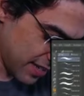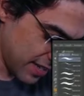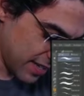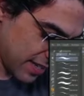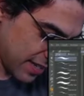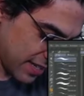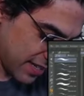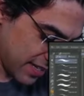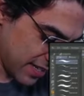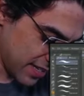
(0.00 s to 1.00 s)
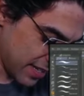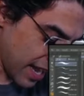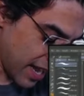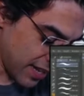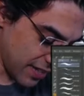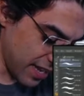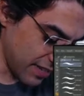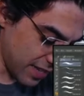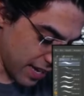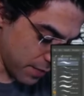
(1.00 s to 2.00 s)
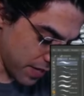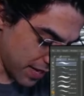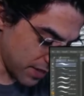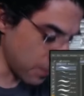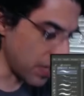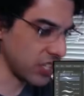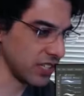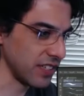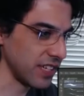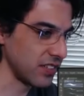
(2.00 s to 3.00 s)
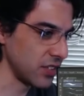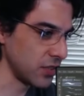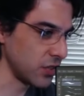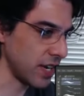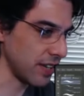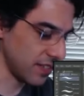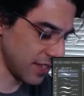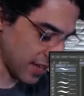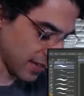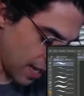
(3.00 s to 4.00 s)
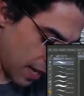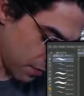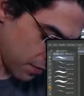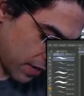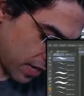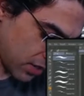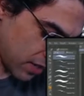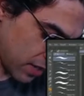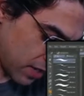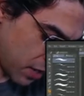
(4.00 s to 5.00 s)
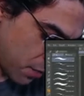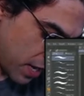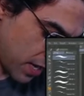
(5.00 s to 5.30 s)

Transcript: and uh, yeah, I, I mean, not to mention like still trying to stay on top of actually you know making